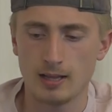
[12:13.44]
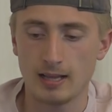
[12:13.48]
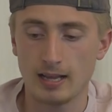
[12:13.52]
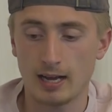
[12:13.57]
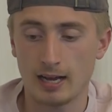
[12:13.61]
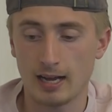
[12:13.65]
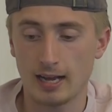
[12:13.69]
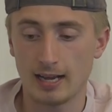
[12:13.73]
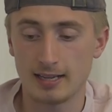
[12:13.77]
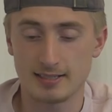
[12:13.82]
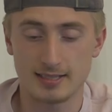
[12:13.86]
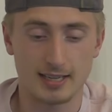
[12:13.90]

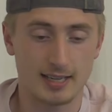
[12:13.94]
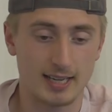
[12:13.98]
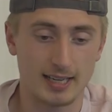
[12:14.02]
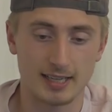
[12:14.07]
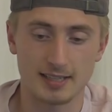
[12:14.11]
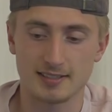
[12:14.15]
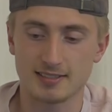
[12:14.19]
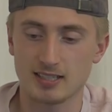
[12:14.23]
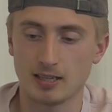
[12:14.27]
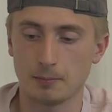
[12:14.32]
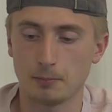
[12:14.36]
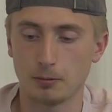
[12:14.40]
As I kind of
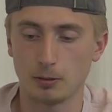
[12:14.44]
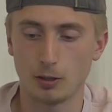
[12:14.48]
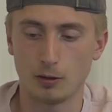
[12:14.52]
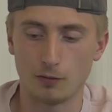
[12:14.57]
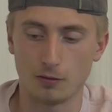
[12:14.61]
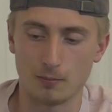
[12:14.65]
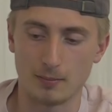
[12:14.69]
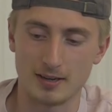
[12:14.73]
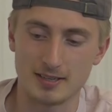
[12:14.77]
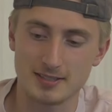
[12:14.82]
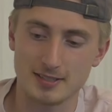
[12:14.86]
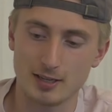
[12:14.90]
stumble over
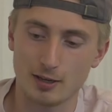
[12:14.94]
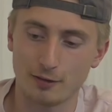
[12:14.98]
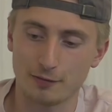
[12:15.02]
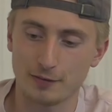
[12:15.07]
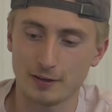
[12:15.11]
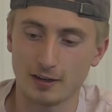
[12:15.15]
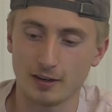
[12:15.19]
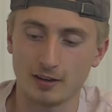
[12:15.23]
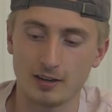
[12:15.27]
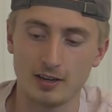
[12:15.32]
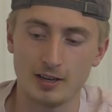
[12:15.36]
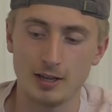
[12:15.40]
myself
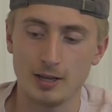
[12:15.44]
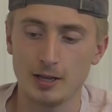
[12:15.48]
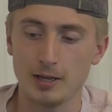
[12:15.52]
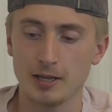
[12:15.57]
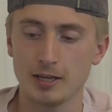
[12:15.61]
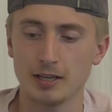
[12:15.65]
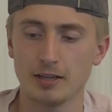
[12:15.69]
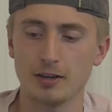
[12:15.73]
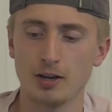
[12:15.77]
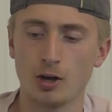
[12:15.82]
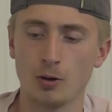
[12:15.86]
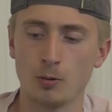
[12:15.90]
here.
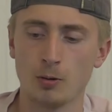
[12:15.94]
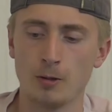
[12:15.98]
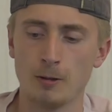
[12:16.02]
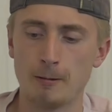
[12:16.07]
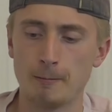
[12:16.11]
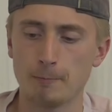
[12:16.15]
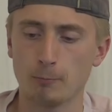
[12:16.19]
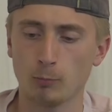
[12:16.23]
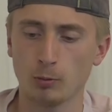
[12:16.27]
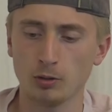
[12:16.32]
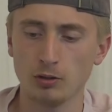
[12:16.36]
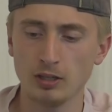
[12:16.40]

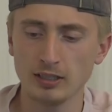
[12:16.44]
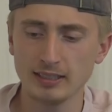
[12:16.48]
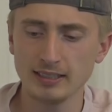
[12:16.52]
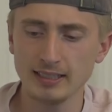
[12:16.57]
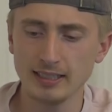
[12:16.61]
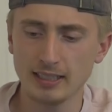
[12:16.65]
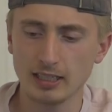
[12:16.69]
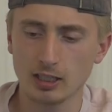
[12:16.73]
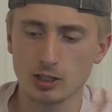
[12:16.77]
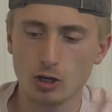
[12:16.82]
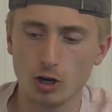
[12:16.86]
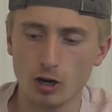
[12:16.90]
We're looking
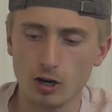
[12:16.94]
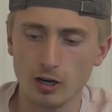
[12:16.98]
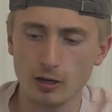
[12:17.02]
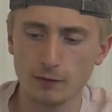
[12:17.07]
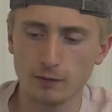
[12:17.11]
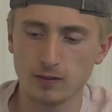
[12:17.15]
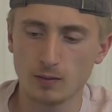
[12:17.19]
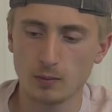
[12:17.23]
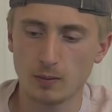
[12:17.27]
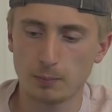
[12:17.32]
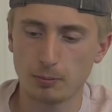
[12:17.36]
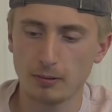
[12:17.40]
at a card
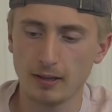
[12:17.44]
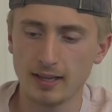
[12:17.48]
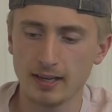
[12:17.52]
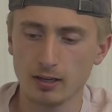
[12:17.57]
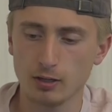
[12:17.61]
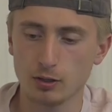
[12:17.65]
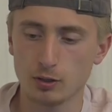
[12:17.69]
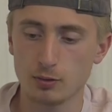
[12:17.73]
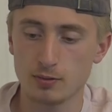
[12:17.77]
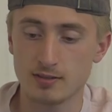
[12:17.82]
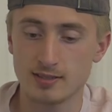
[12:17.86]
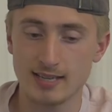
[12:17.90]
from a player
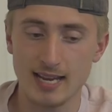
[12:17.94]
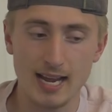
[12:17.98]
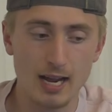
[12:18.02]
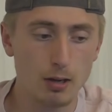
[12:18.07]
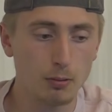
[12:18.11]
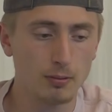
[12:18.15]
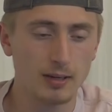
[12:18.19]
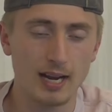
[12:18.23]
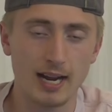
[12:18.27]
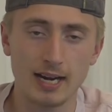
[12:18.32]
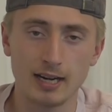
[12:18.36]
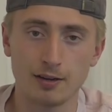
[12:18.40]
who's now
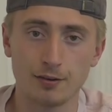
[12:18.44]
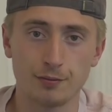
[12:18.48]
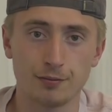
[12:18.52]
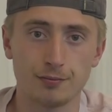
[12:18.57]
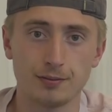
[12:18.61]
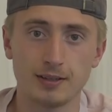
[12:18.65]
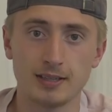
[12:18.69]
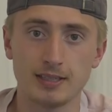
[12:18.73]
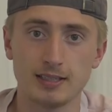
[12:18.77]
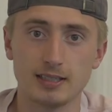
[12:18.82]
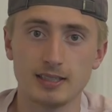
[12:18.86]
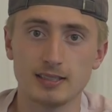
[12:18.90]

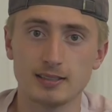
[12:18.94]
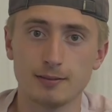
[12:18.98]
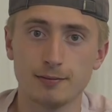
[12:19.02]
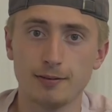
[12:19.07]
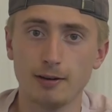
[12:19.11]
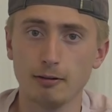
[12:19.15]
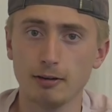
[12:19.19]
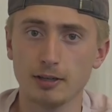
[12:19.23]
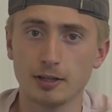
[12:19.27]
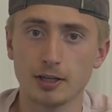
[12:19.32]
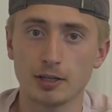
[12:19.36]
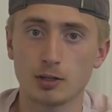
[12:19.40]
he's a
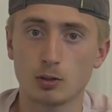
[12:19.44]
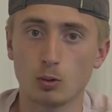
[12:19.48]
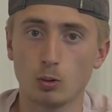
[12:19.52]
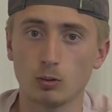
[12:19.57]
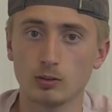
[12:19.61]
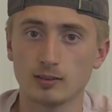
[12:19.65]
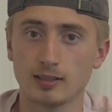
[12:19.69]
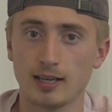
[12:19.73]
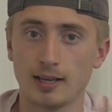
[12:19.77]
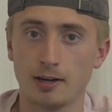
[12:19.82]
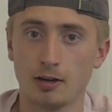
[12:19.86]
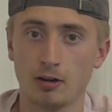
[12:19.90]
very good
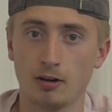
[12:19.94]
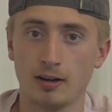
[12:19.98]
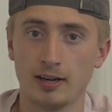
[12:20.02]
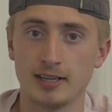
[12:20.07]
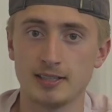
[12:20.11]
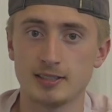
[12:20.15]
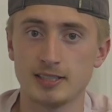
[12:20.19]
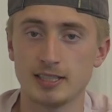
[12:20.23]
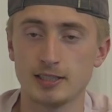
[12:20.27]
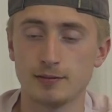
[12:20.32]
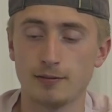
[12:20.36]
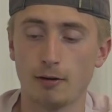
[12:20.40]
goaltender and
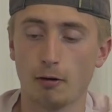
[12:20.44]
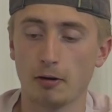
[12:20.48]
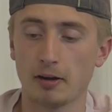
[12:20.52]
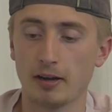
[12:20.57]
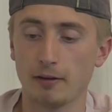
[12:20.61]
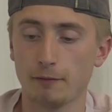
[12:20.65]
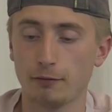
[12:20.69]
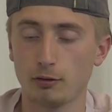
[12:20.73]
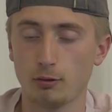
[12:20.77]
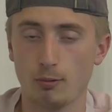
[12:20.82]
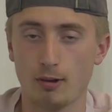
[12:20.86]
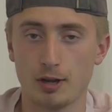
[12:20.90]
he's very
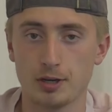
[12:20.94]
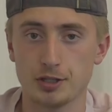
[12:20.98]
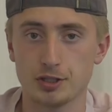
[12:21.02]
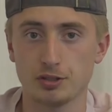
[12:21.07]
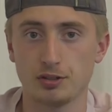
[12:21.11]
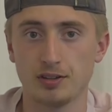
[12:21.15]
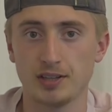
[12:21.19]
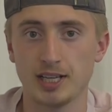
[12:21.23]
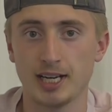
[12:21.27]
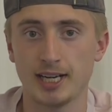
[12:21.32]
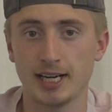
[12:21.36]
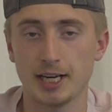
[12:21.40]
influential
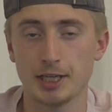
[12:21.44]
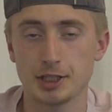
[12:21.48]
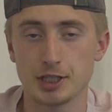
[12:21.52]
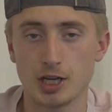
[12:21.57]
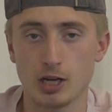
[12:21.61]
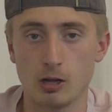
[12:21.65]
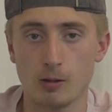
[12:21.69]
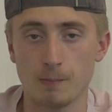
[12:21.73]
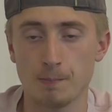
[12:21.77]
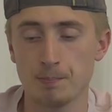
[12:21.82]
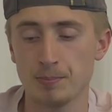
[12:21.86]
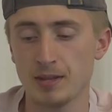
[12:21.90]
in the
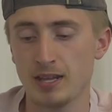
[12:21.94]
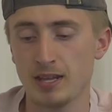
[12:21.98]
NHL.